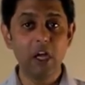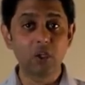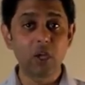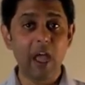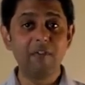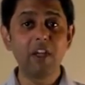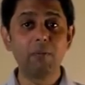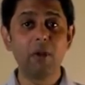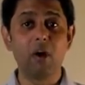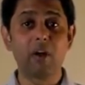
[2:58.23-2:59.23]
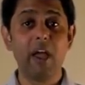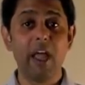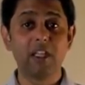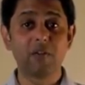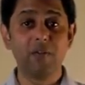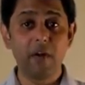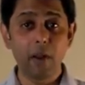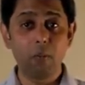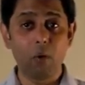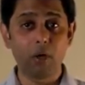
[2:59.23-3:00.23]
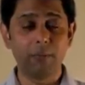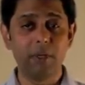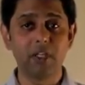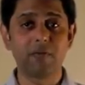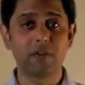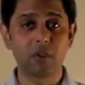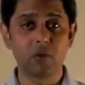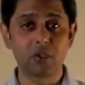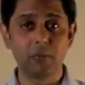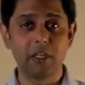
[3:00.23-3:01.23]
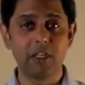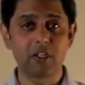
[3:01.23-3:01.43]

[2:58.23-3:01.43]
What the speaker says: So having a blog is a very important piece of a social media